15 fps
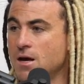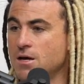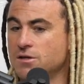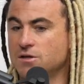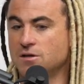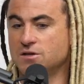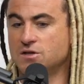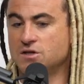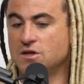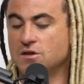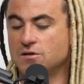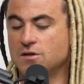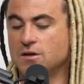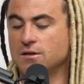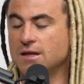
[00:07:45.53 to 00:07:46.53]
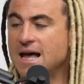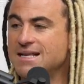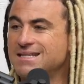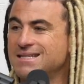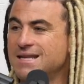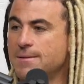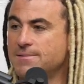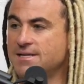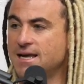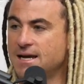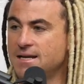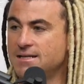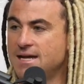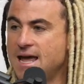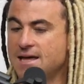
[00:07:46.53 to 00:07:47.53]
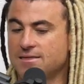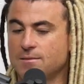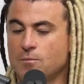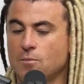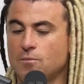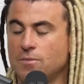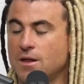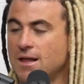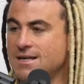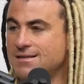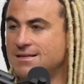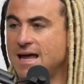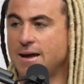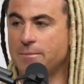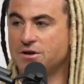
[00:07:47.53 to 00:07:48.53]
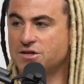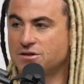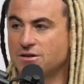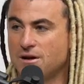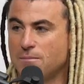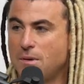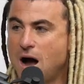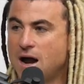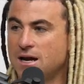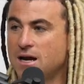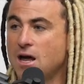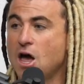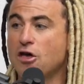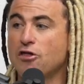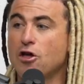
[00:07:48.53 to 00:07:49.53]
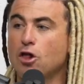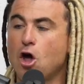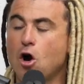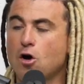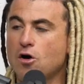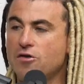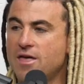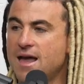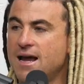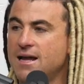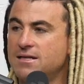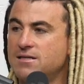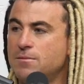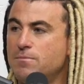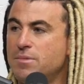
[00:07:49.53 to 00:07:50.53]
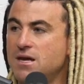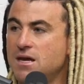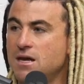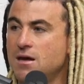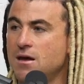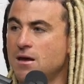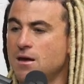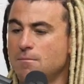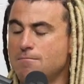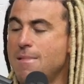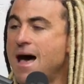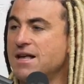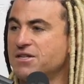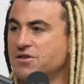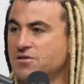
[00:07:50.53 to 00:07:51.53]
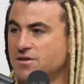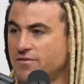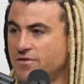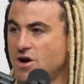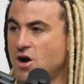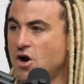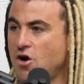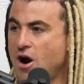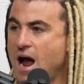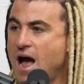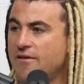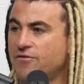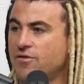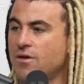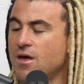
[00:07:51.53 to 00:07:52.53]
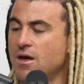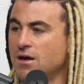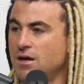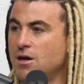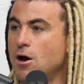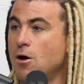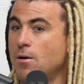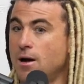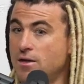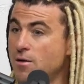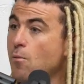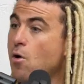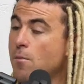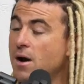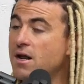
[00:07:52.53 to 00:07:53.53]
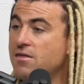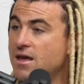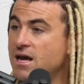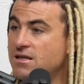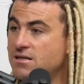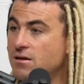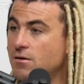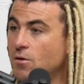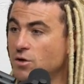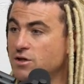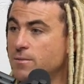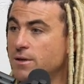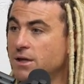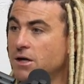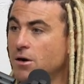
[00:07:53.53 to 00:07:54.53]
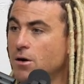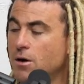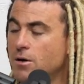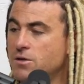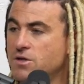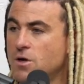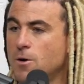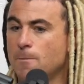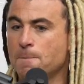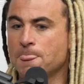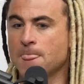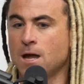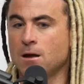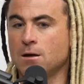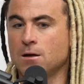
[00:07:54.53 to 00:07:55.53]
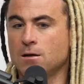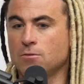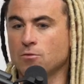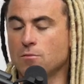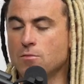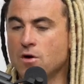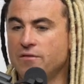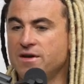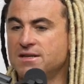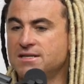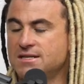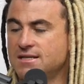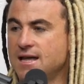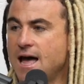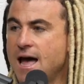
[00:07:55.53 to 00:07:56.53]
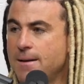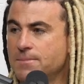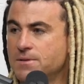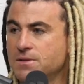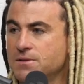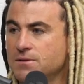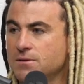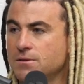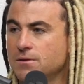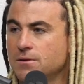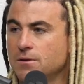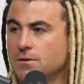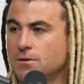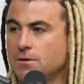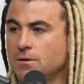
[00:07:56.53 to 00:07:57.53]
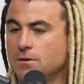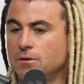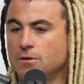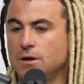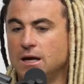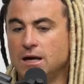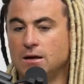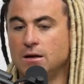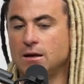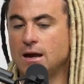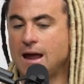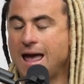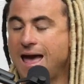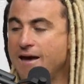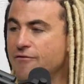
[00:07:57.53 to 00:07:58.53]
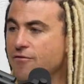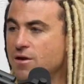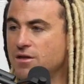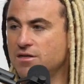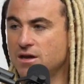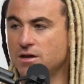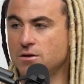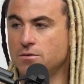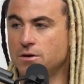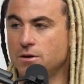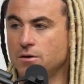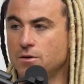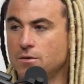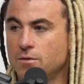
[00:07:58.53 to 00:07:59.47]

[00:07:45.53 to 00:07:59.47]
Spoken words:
So the less steps they can take, the less damage to their body, the longer they get to be masters of their craft, and the more money they get to ultimately earn. So removing steps in everything you do